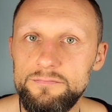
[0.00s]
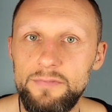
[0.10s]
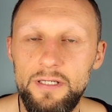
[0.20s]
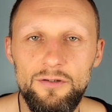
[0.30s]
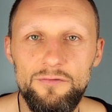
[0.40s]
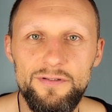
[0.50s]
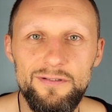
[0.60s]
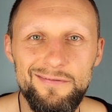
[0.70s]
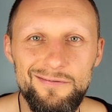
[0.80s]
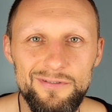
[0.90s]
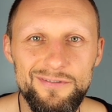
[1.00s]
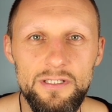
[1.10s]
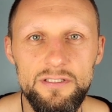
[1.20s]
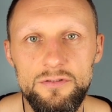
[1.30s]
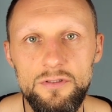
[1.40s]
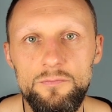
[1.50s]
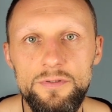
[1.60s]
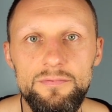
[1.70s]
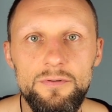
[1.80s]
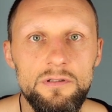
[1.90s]
And often, once you get to know
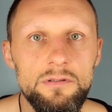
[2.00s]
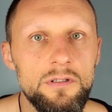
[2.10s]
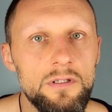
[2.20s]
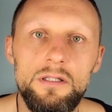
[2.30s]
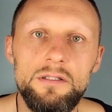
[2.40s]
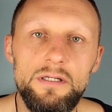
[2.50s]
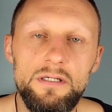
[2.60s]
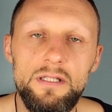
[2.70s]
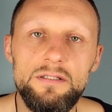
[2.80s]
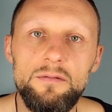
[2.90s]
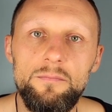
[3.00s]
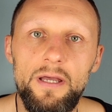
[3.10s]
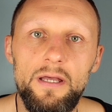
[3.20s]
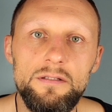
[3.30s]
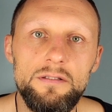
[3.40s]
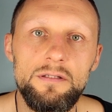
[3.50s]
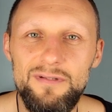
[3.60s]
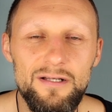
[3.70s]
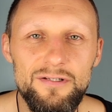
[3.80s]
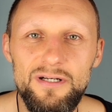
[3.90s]
people, they're not that bad.
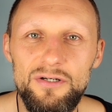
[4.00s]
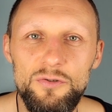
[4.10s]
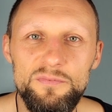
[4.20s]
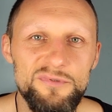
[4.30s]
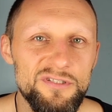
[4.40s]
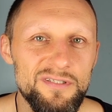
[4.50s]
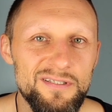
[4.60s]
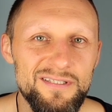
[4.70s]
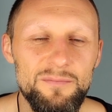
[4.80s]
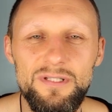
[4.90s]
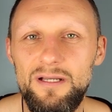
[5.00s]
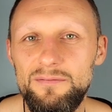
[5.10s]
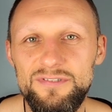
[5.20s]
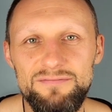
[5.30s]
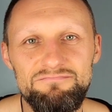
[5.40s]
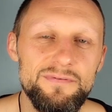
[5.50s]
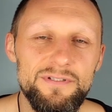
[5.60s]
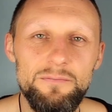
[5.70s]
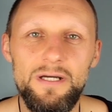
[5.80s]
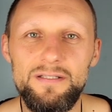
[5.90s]
Other groups, sometimes you
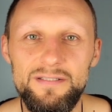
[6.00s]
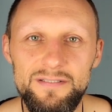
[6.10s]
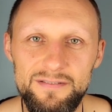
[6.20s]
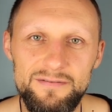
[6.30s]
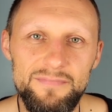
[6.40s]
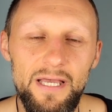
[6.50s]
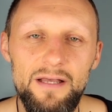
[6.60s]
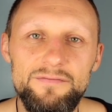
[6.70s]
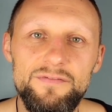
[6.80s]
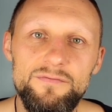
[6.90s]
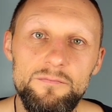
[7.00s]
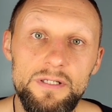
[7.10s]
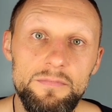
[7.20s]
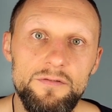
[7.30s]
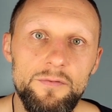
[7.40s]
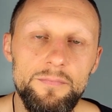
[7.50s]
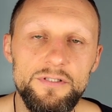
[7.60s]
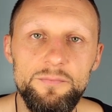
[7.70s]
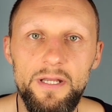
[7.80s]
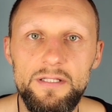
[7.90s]
might have maybe different
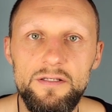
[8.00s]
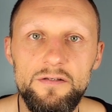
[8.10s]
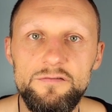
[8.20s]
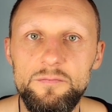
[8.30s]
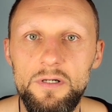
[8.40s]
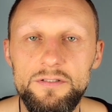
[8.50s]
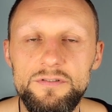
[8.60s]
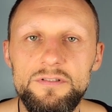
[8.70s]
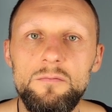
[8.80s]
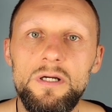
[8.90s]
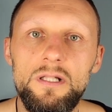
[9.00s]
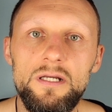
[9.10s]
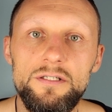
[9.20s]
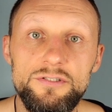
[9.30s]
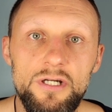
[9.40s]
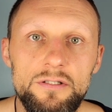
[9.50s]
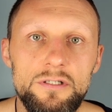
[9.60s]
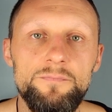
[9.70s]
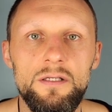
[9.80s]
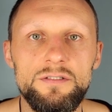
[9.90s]
perspectives, but you still might like each
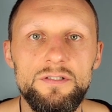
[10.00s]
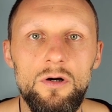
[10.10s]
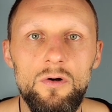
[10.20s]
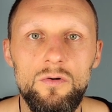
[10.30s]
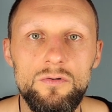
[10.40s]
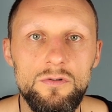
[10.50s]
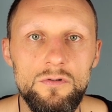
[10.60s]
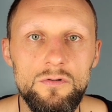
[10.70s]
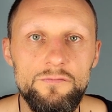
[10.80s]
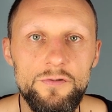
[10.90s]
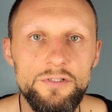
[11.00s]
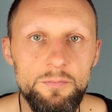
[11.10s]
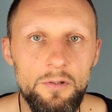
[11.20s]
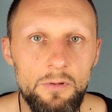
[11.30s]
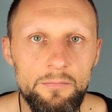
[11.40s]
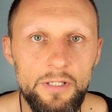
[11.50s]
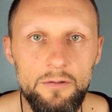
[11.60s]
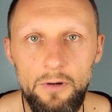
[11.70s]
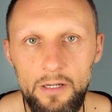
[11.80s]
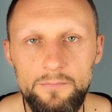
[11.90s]
other. So, first problem here,
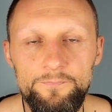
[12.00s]
right?